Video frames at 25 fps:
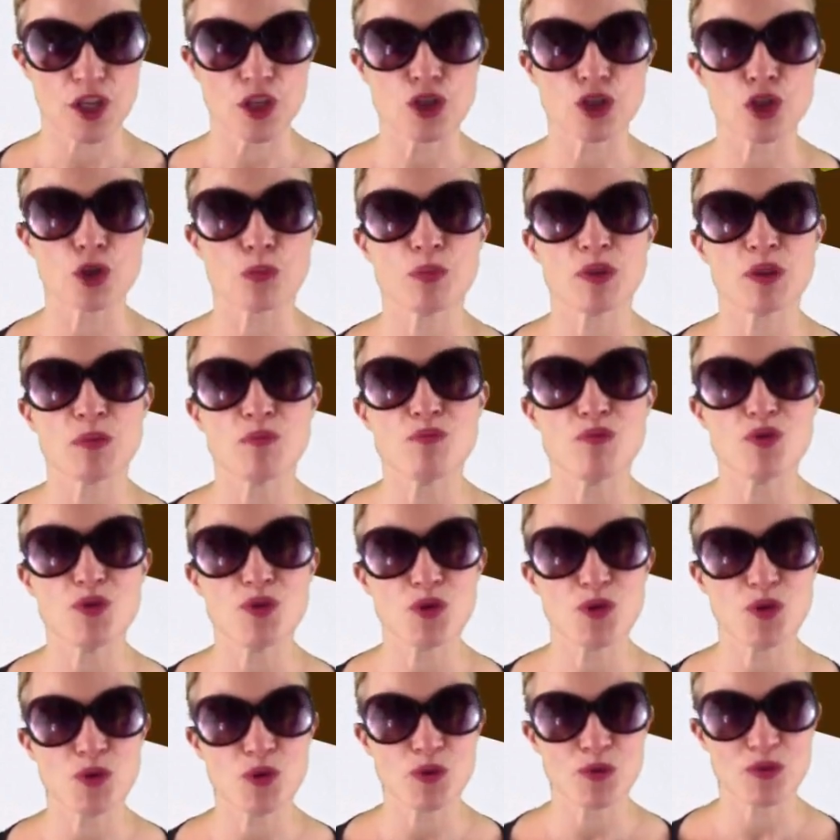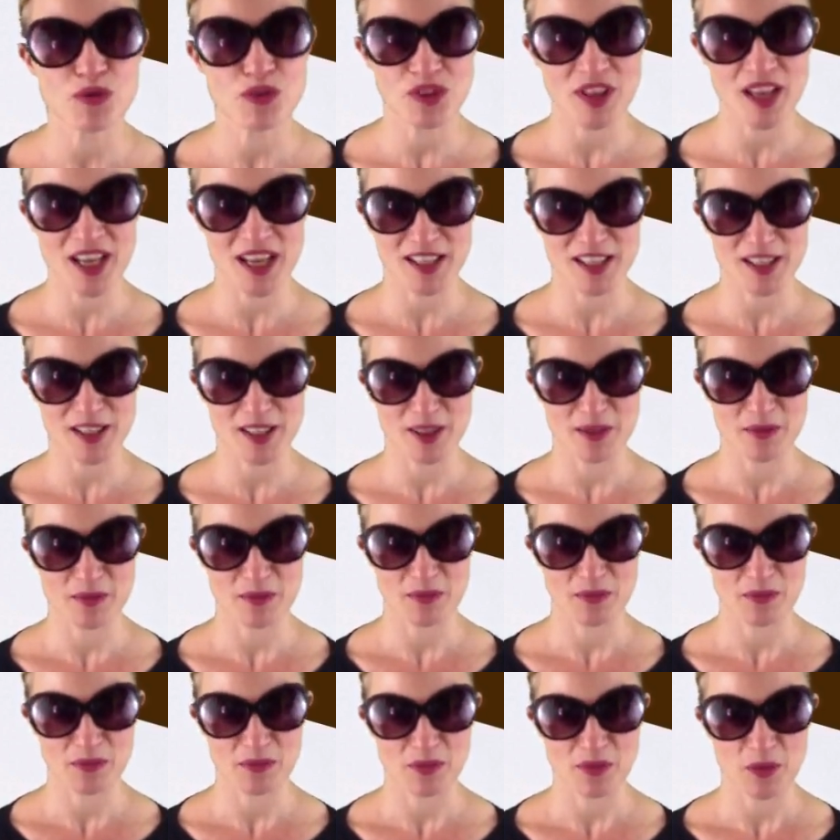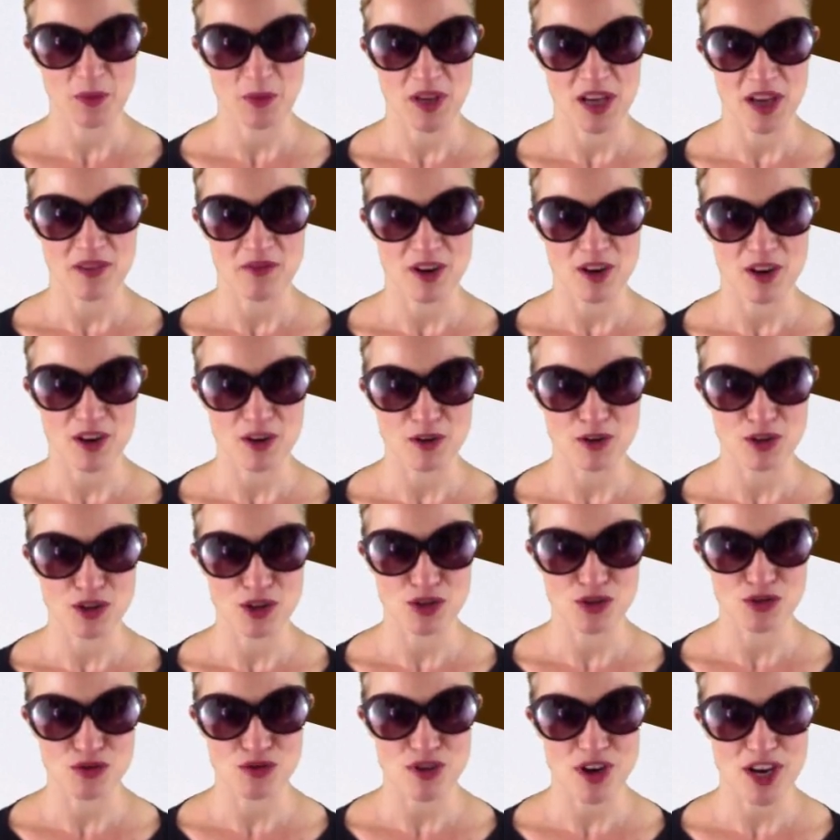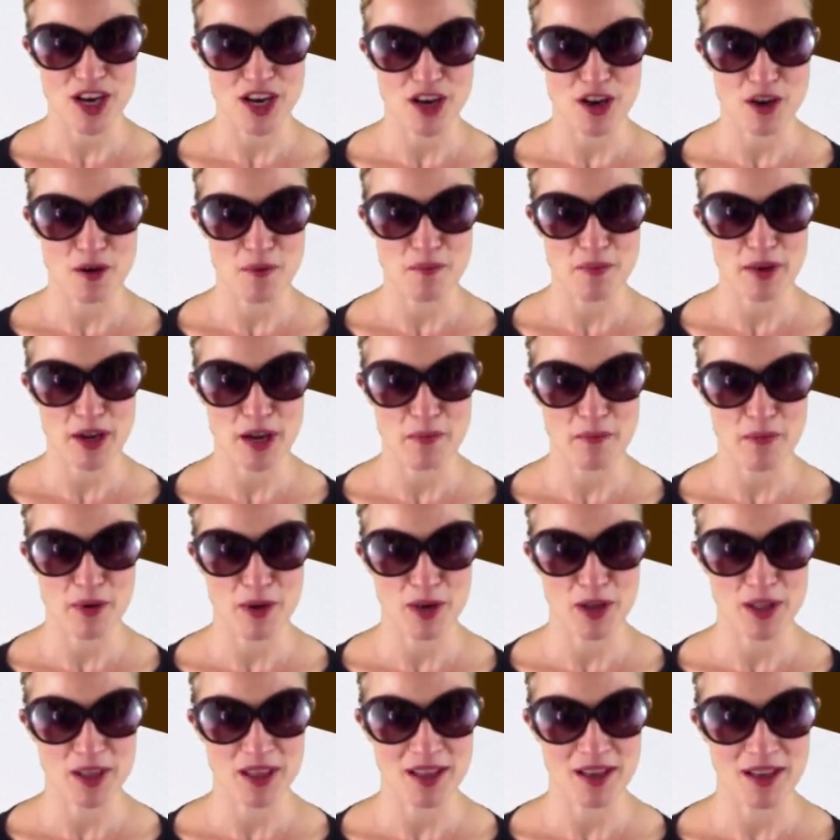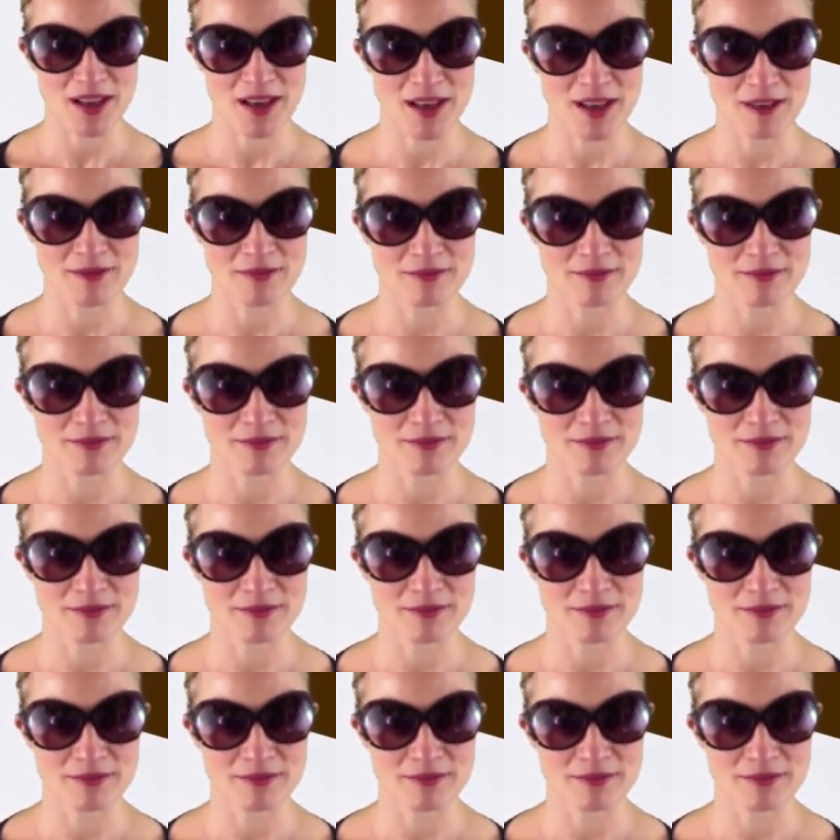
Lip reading: To be moved that. We have our Australian big bird there.